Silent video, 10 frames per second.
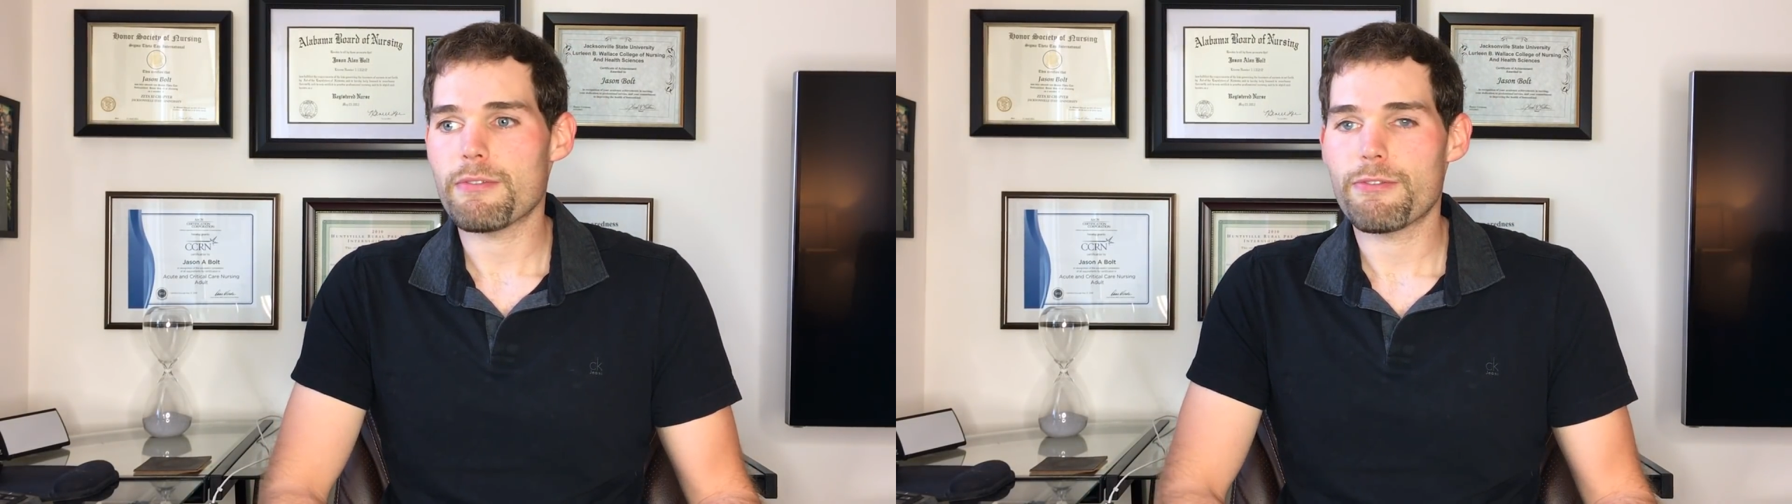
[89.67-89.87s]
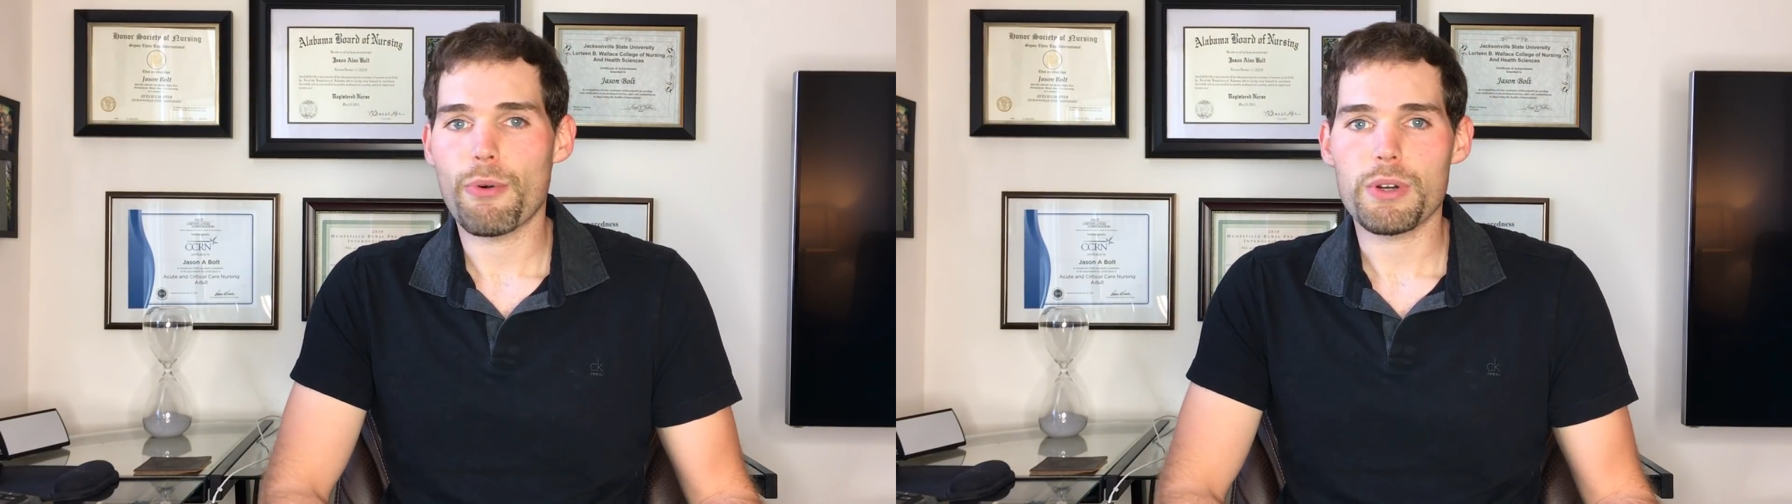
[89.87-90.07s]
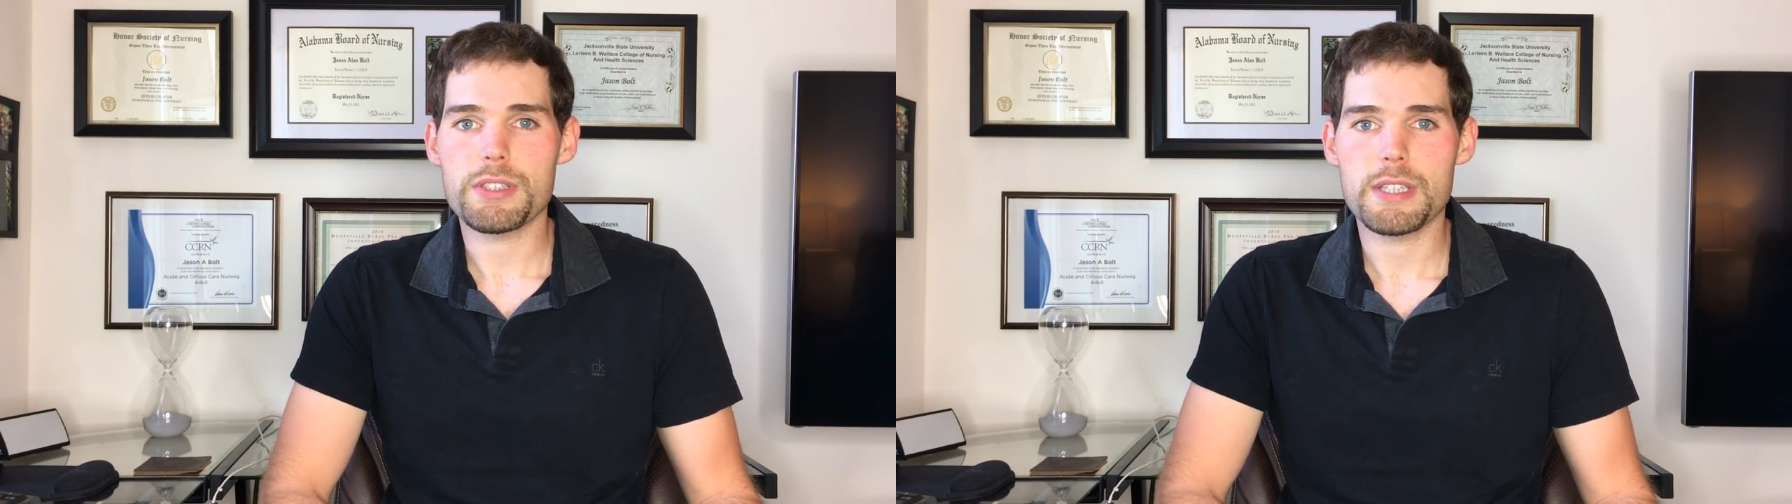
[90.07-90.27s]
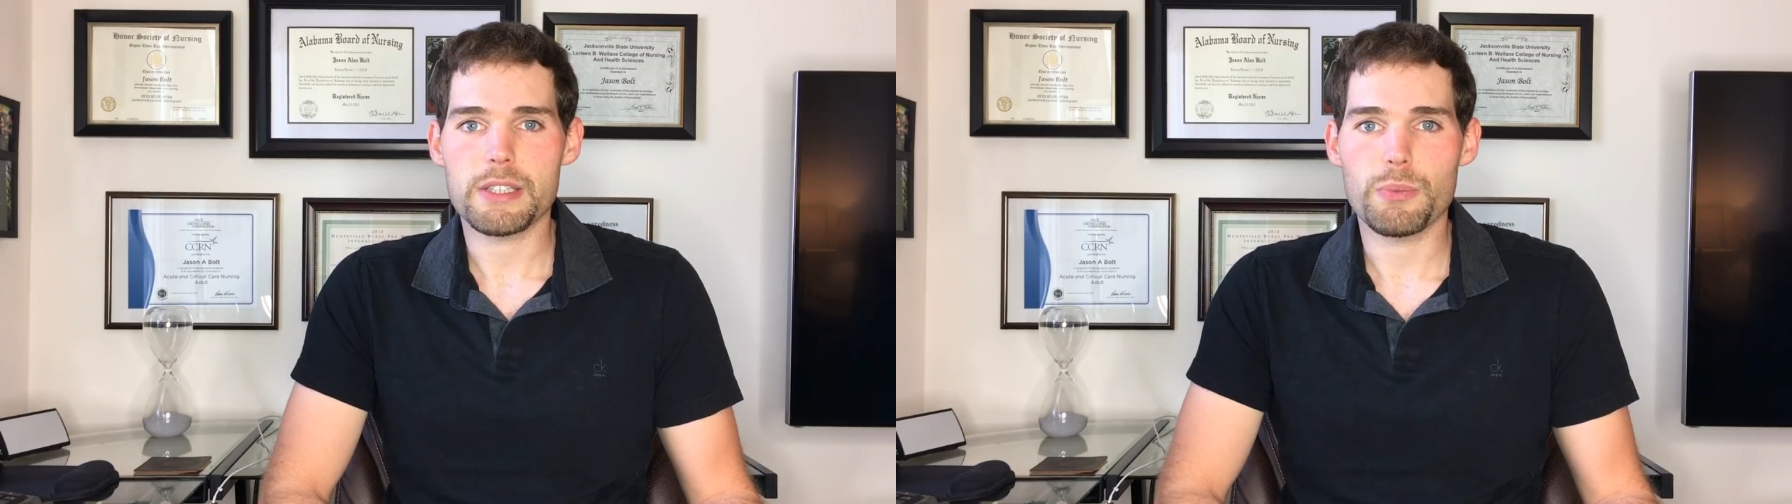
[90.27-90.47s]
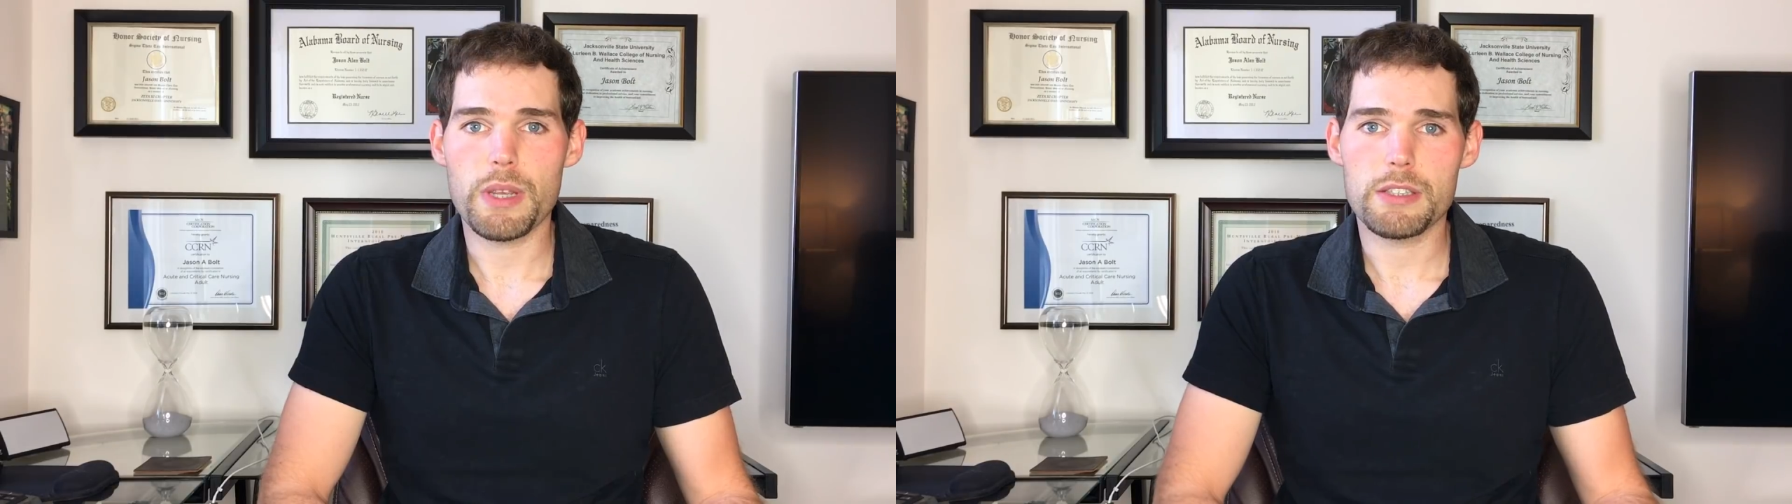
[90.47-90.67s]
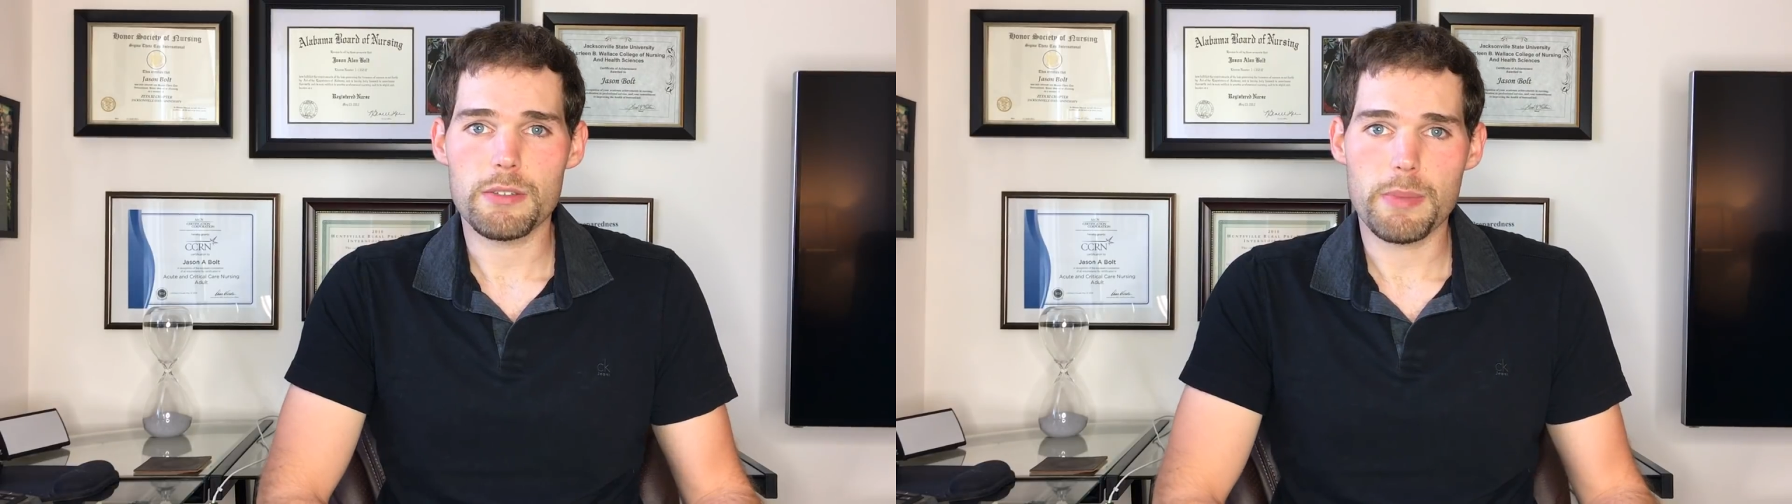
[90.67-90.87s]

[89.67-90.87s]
4 to 6 weeks of